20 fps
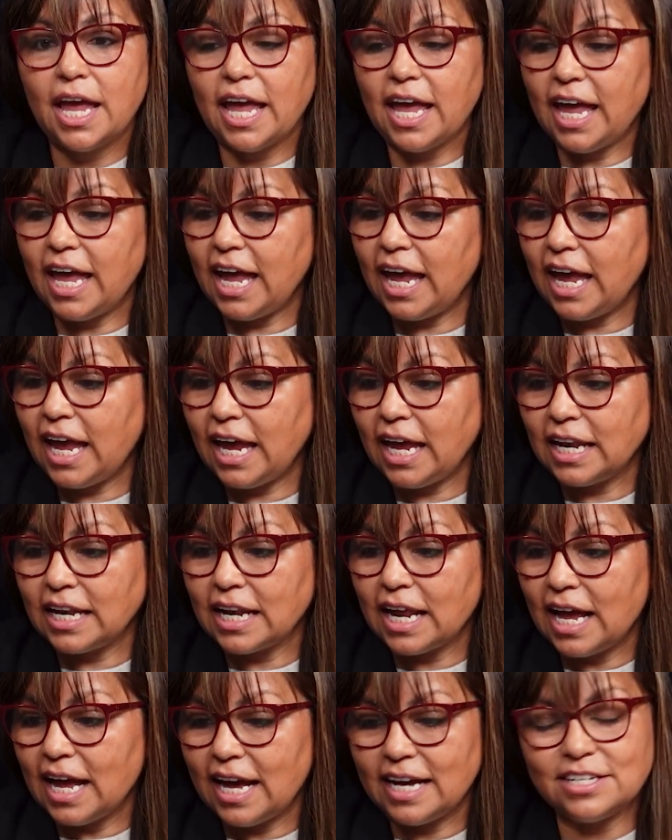
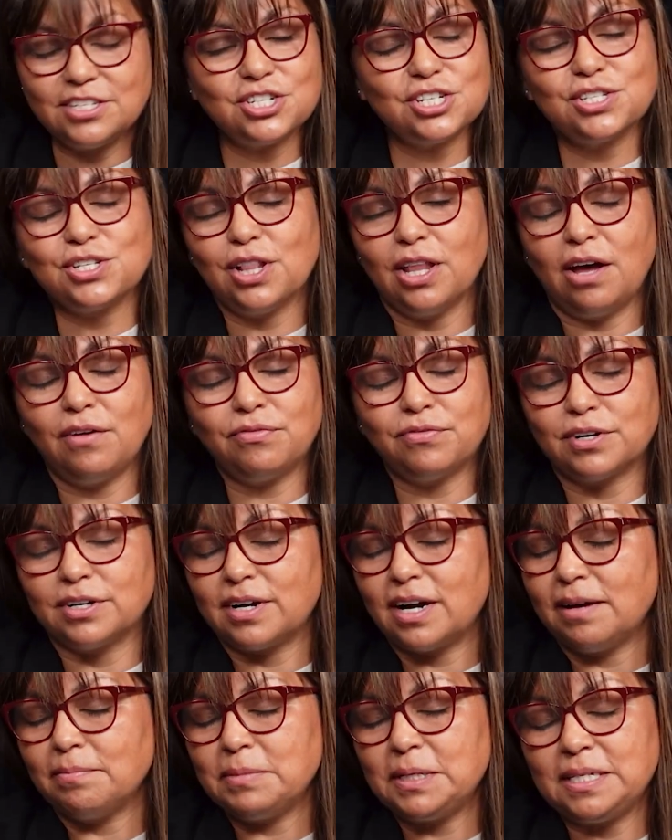And I just love her.
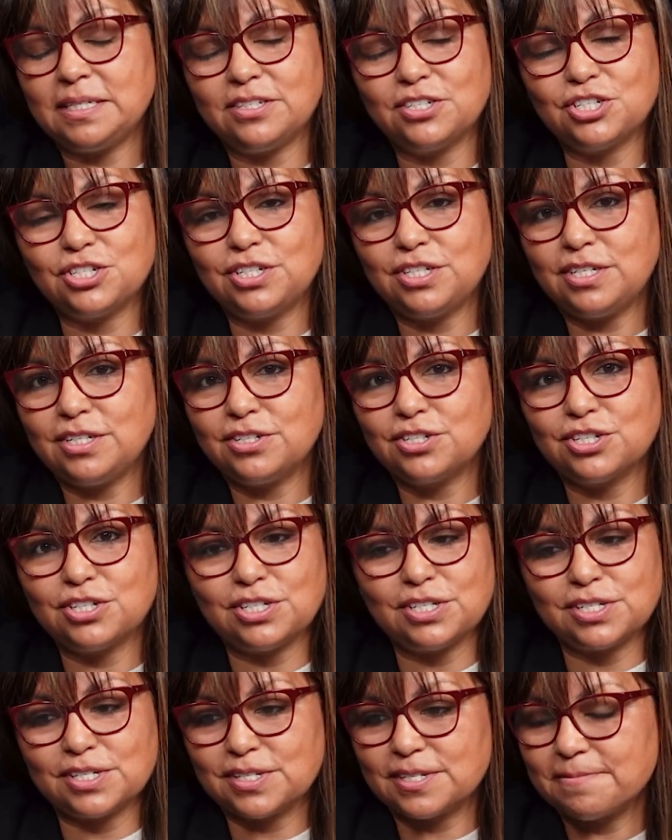I mean, she
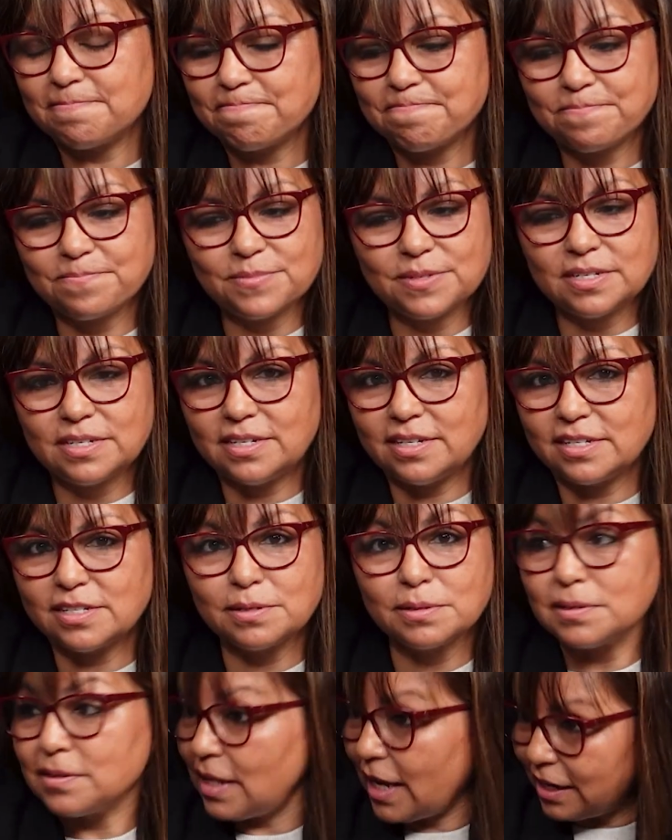just
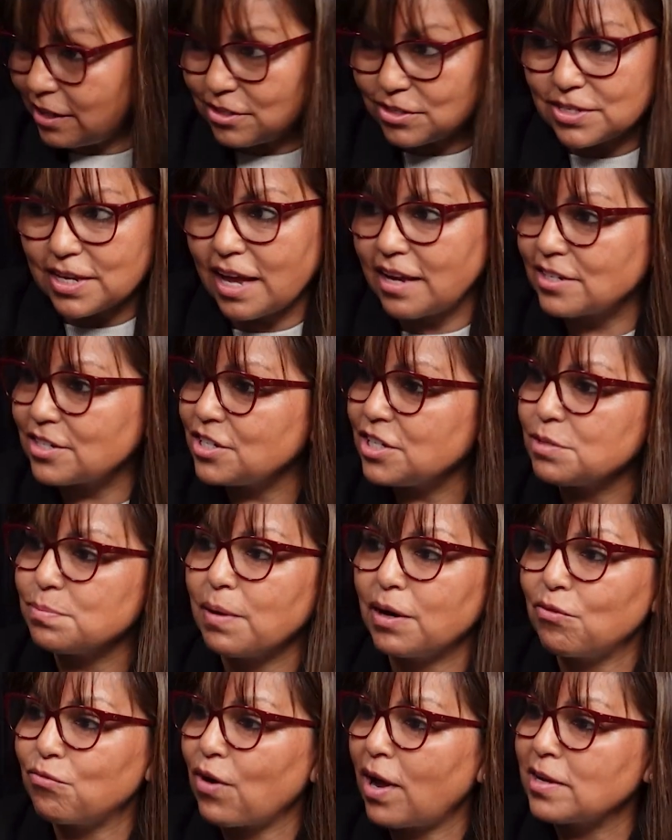is, like you said, she's
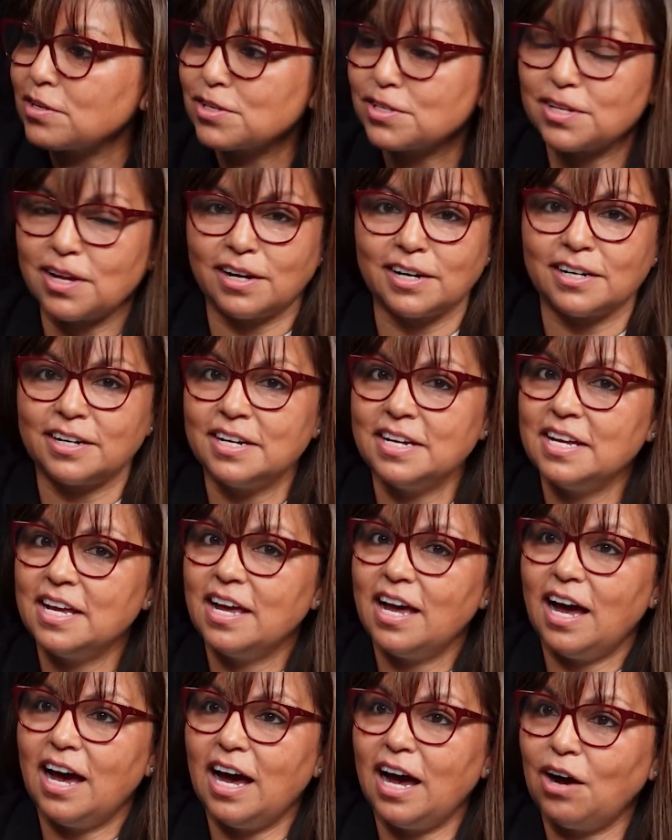my rock star.
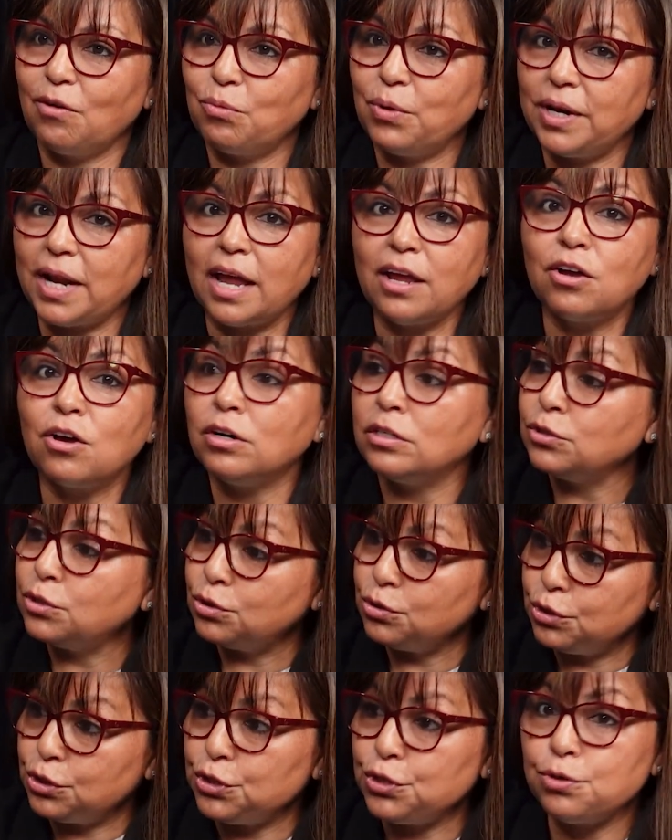When I go
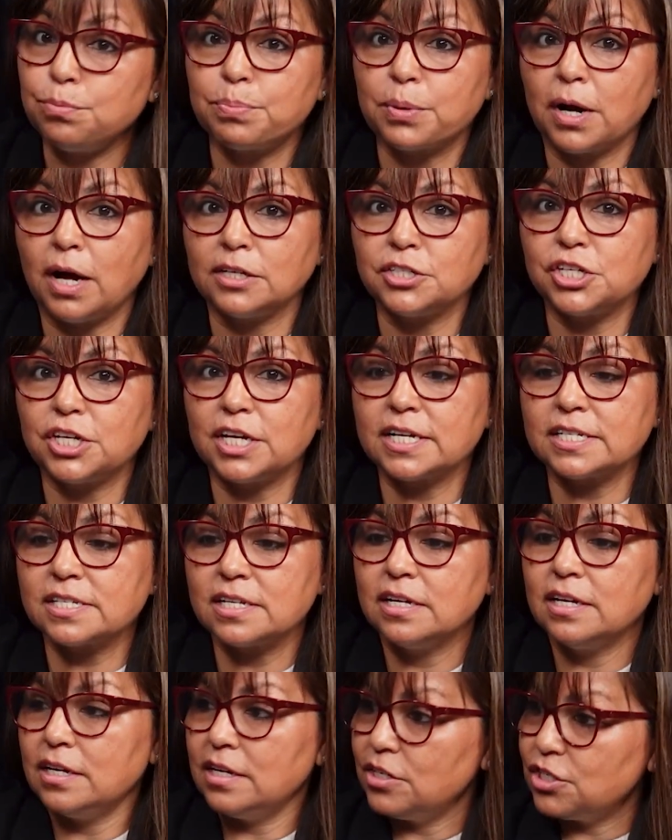to new projects,
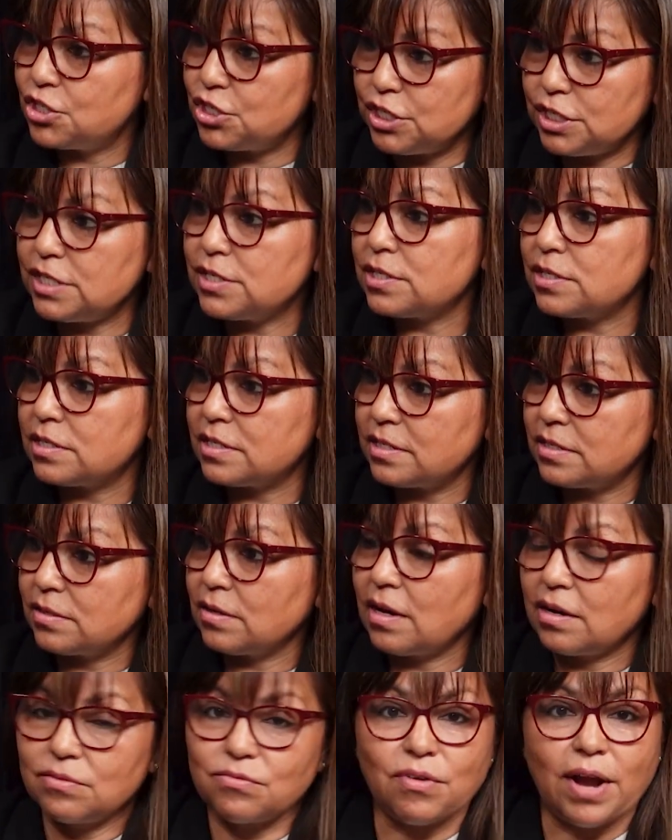she's
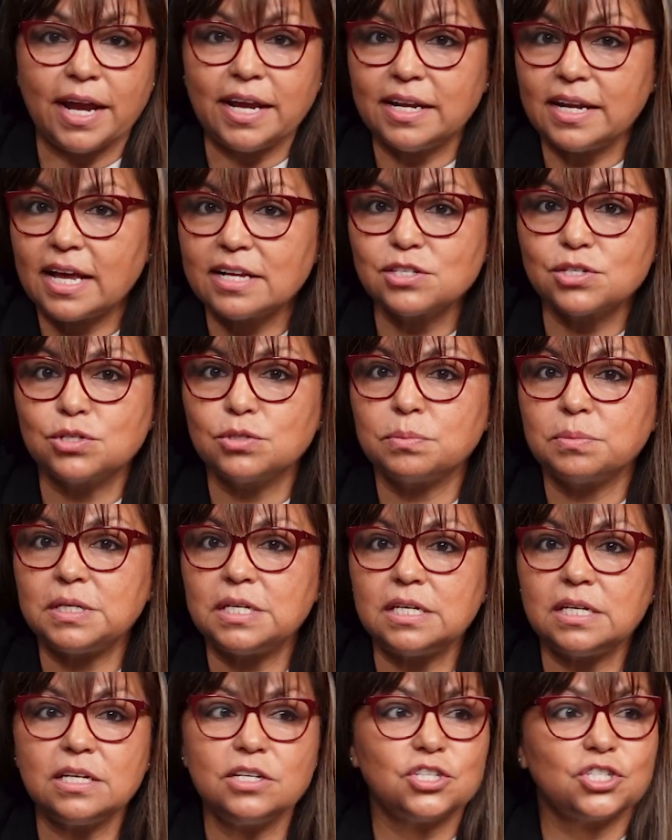right next to
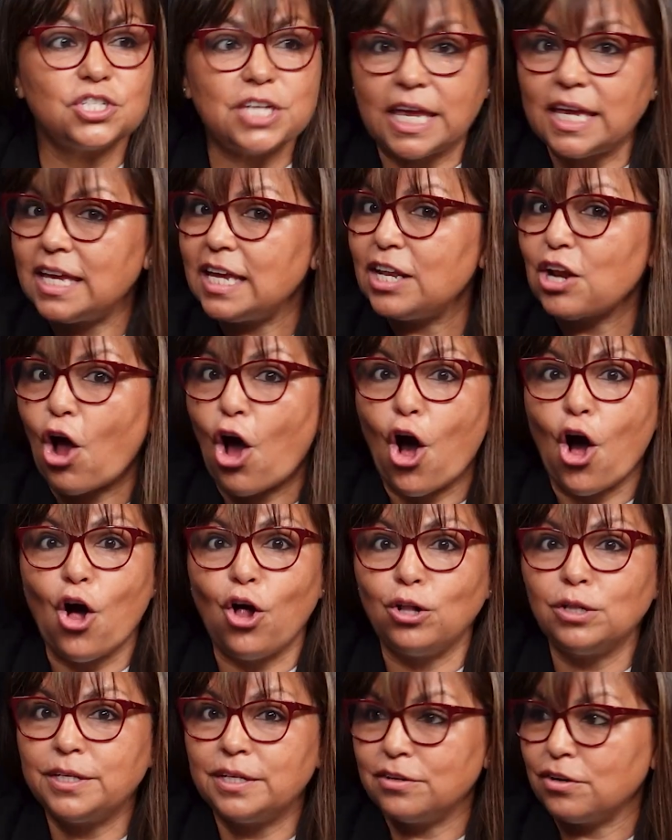me taking
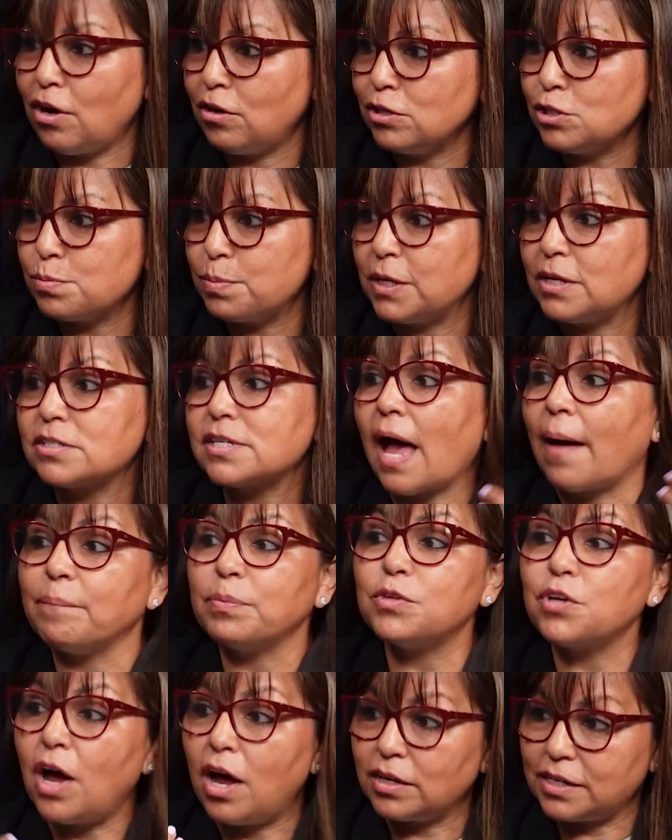all the notes because I'm
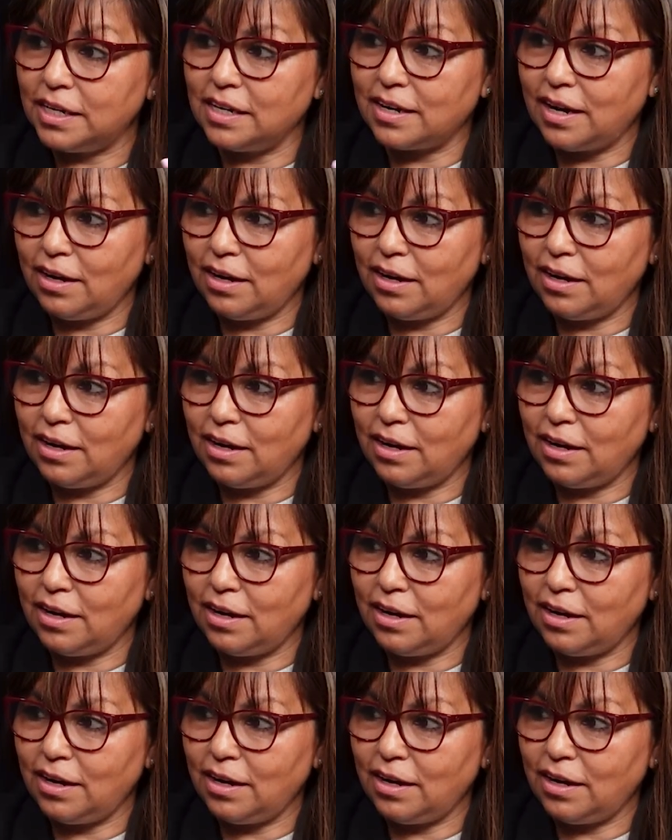talking.